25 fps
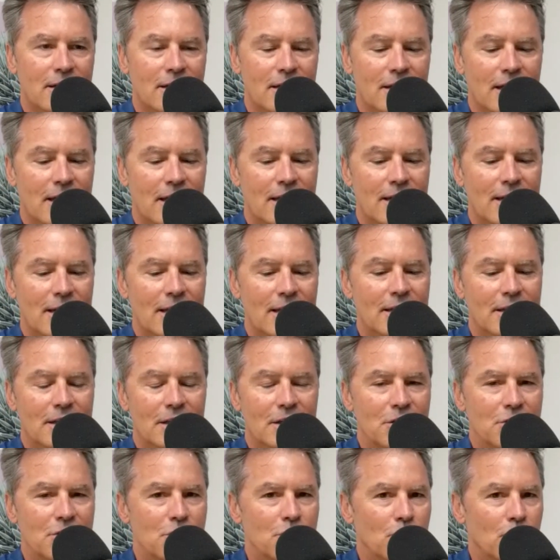And it
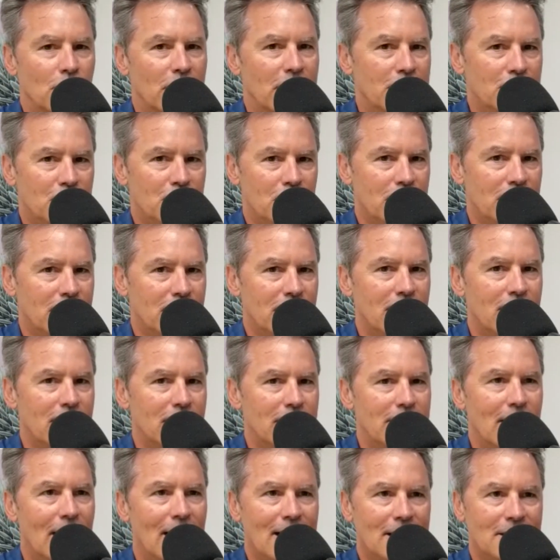is
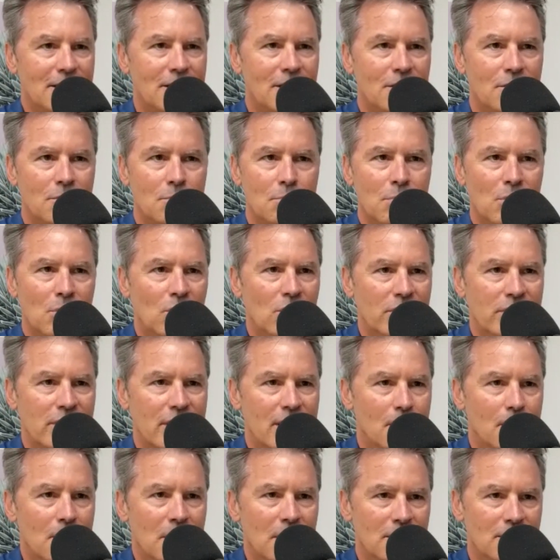
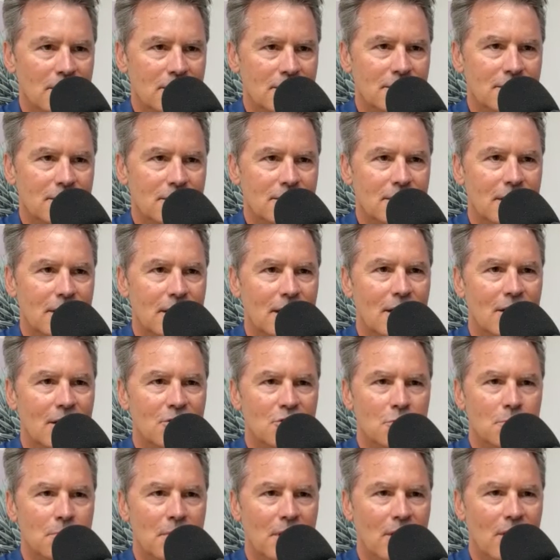rich.pulliam. I'll
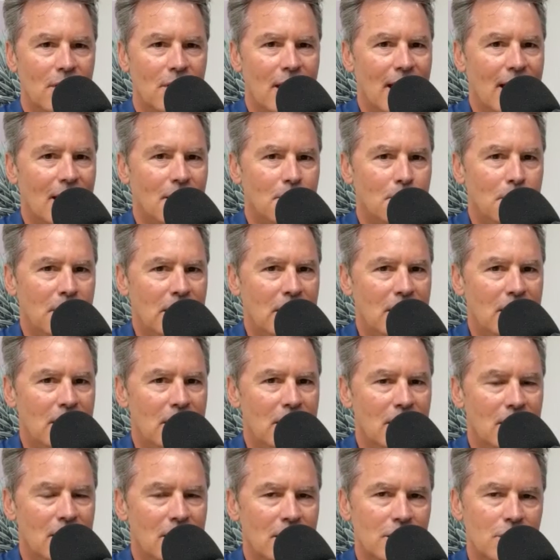spell that
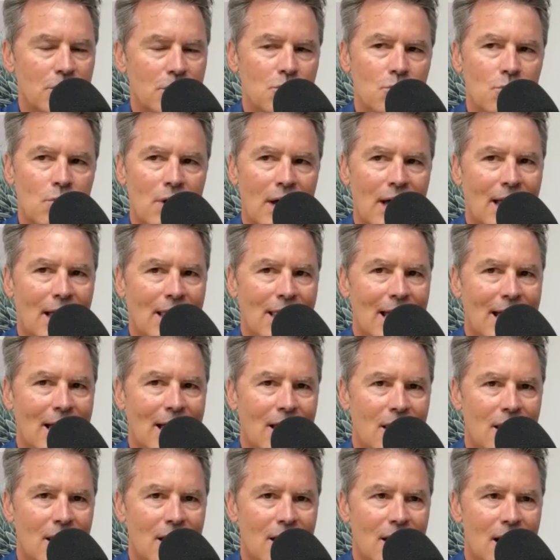
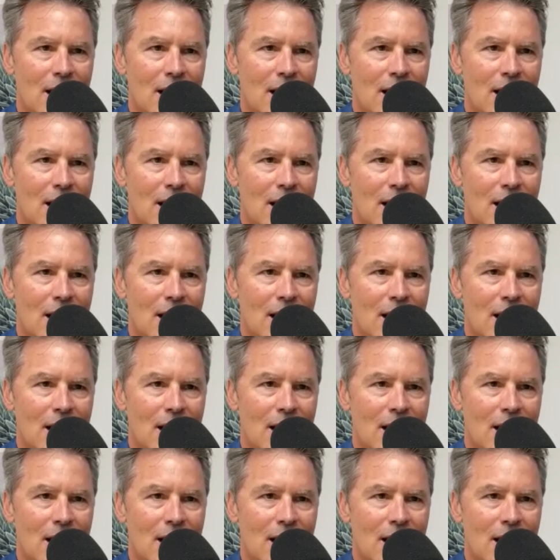Pulliam